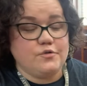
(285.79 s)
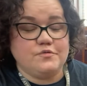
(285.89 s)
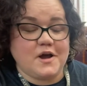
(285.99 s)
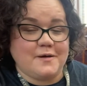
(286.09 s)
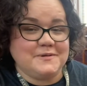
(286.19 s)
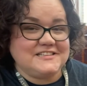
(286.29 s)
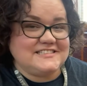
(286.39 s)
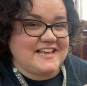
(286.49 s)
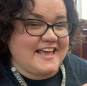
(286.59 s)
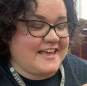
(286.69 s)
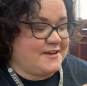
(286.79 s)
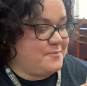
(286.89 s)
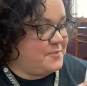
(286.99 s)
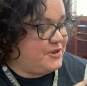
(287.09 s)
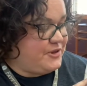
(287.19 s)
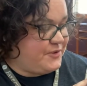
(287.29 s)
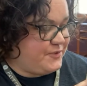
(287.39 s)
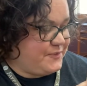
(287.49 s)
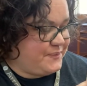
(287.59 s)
robin's egg blue.